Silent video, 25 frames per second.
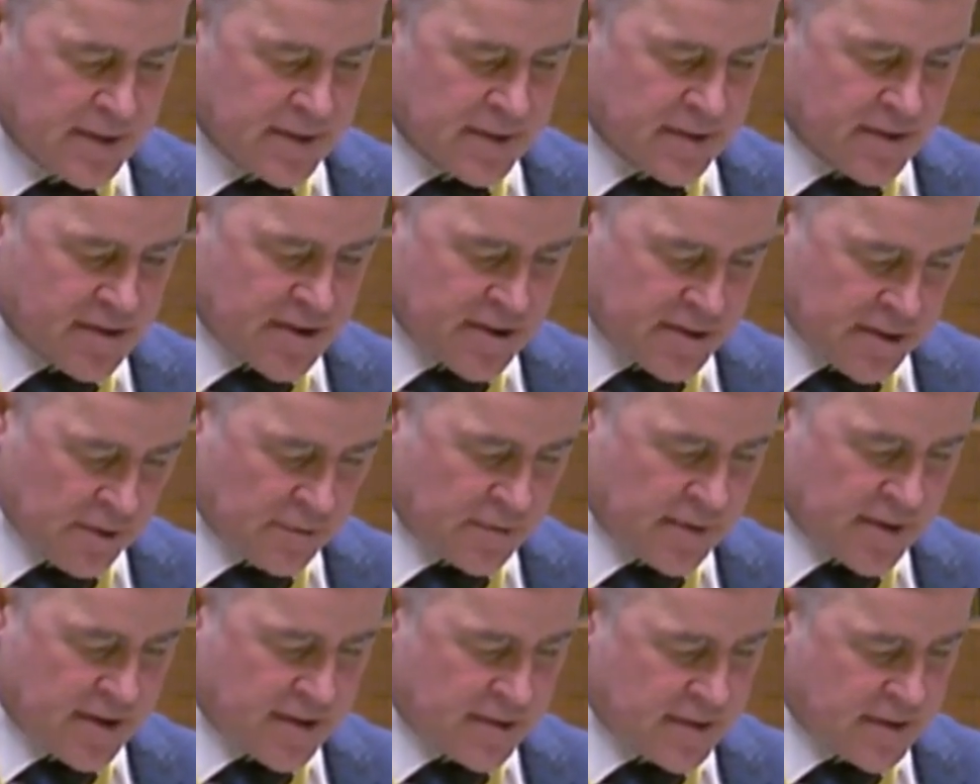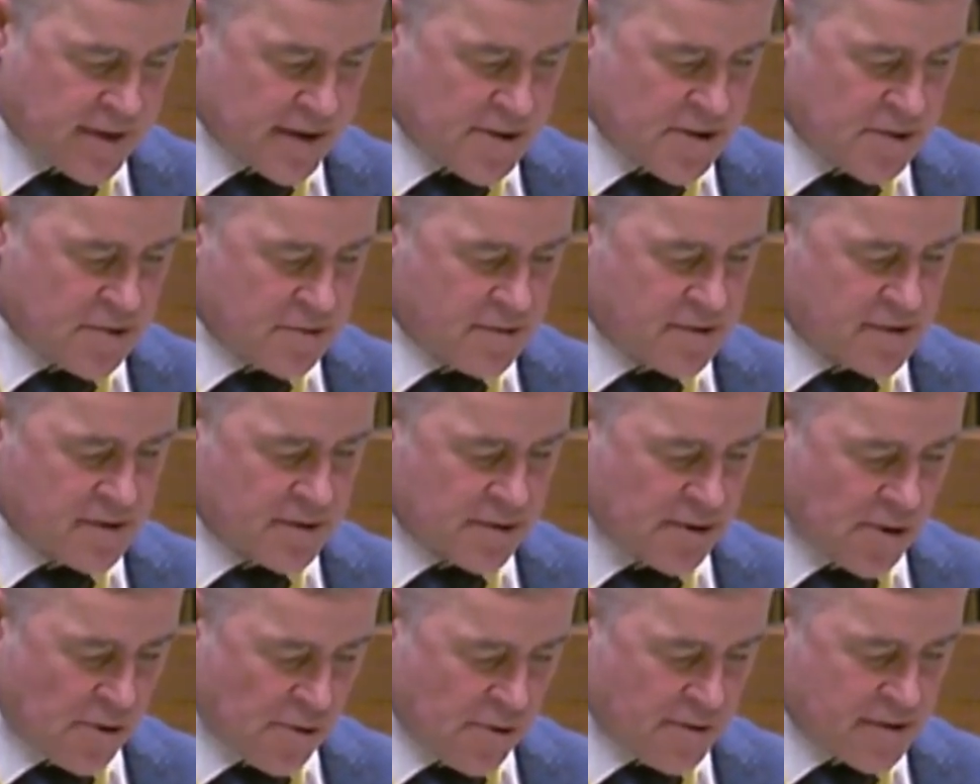There's still the issues
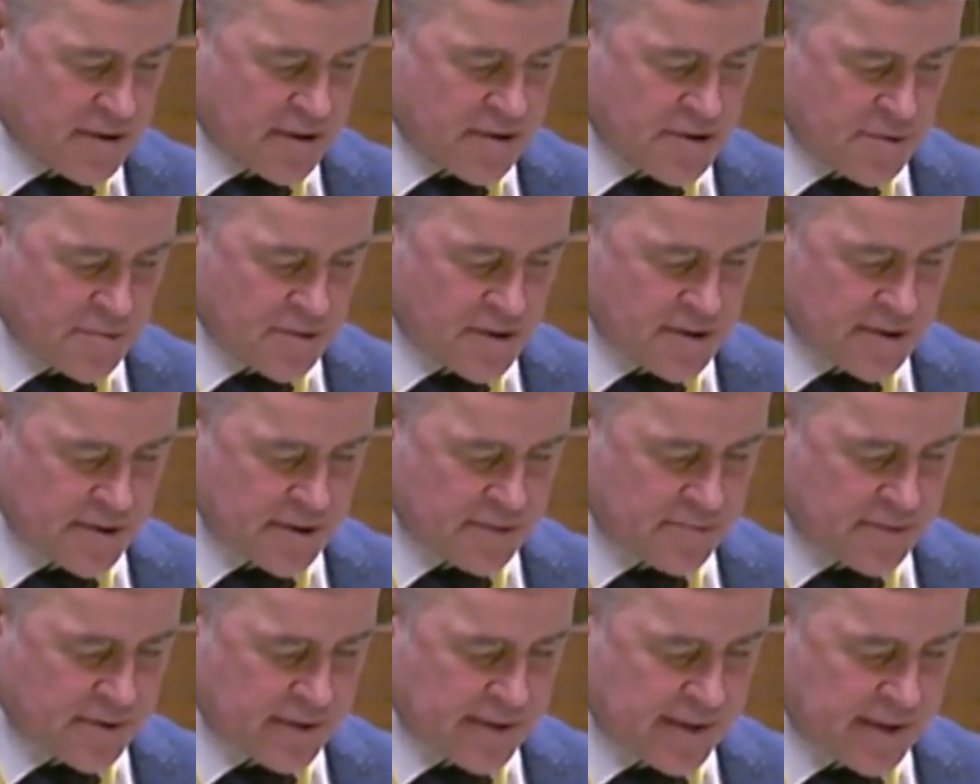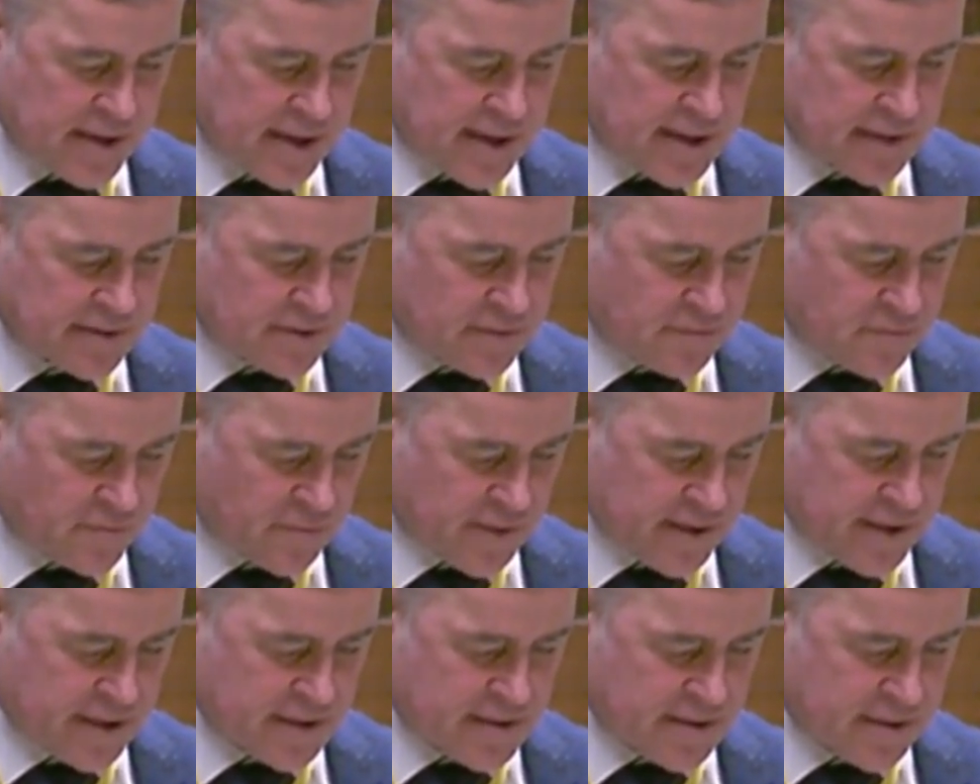and costs associated with radioactive
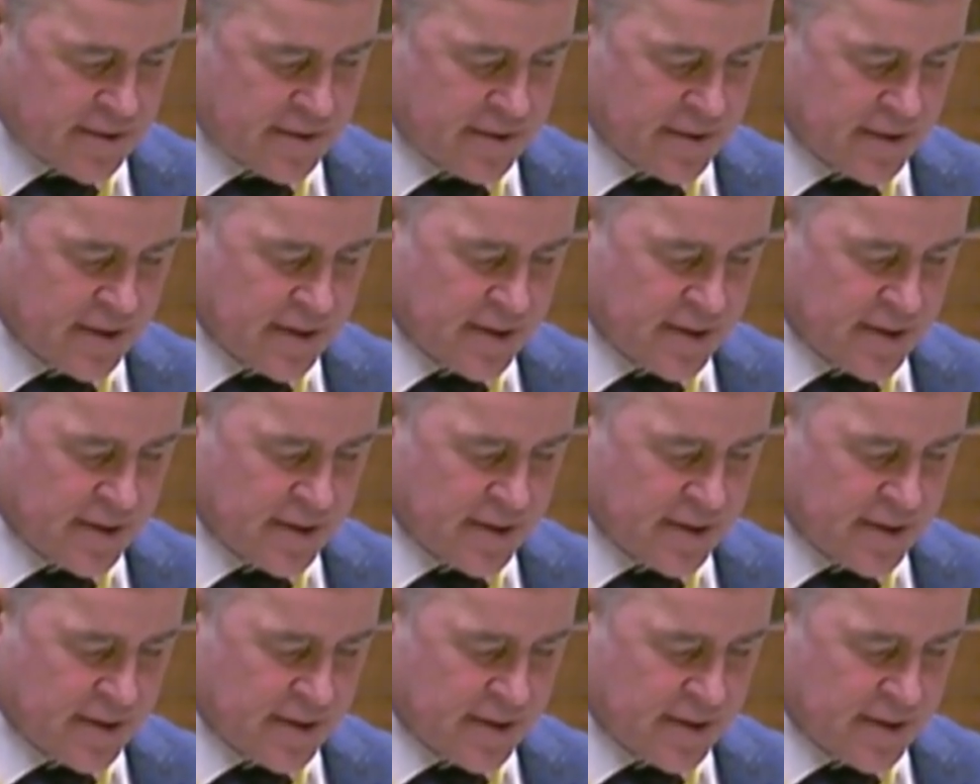waste.